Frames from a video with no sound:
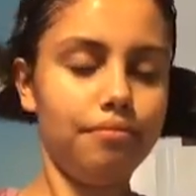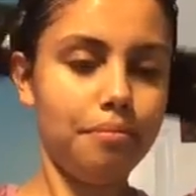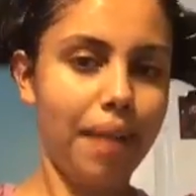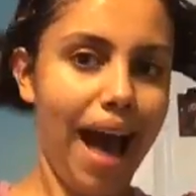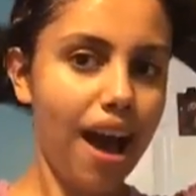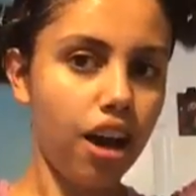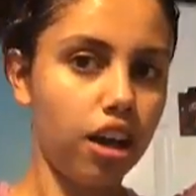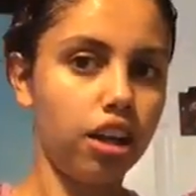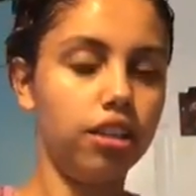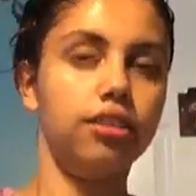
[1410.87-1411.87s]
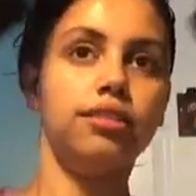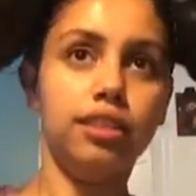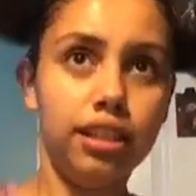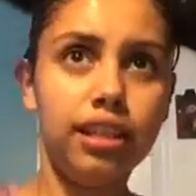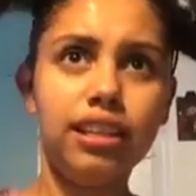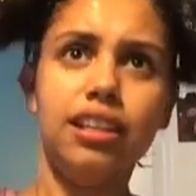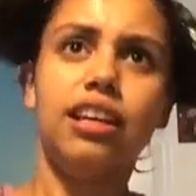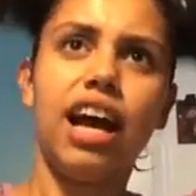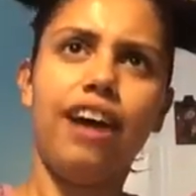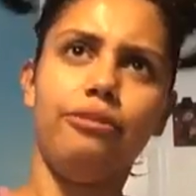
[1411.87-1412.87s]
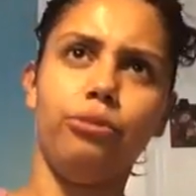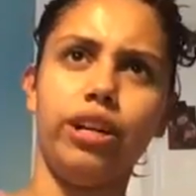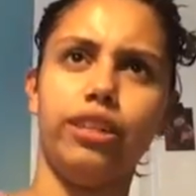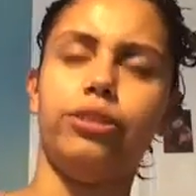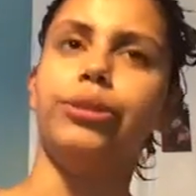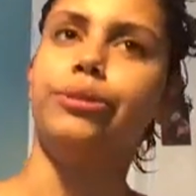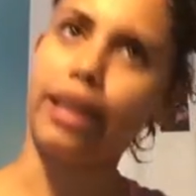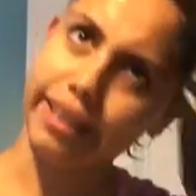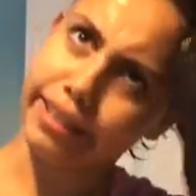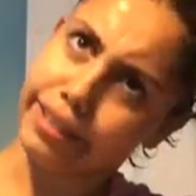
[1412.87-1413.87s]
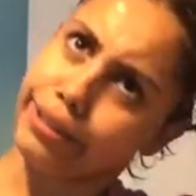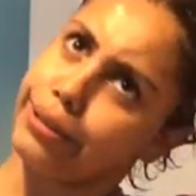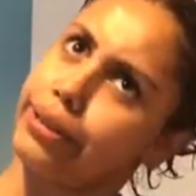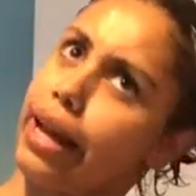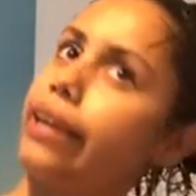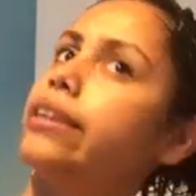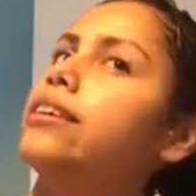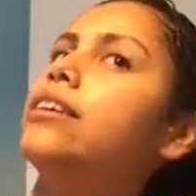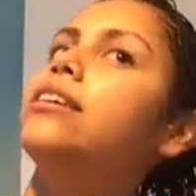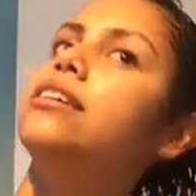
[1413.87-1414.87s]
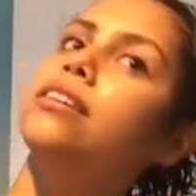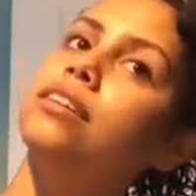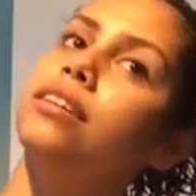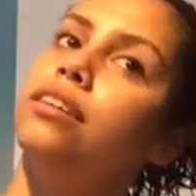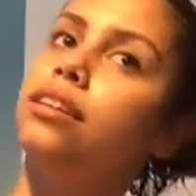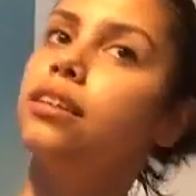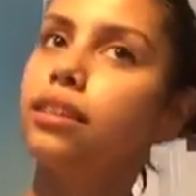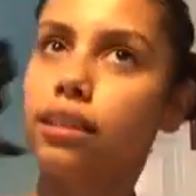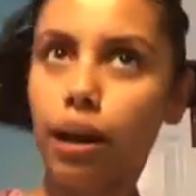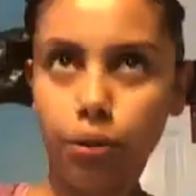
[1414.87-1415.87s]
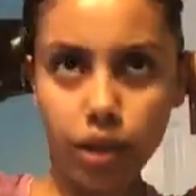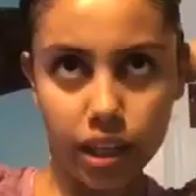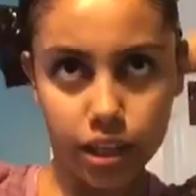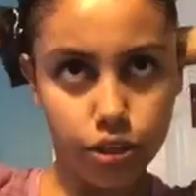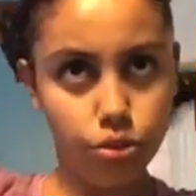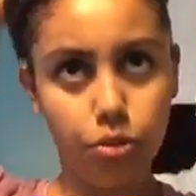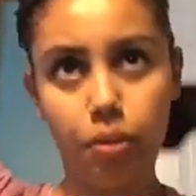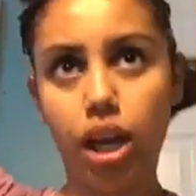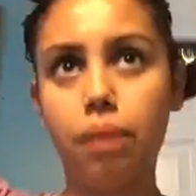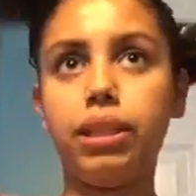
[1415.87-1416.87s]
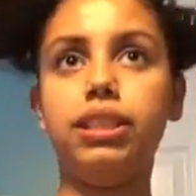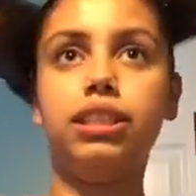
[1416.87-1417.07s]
Buy her. I have a wig, so I can just use that. I'll cut it to a bob.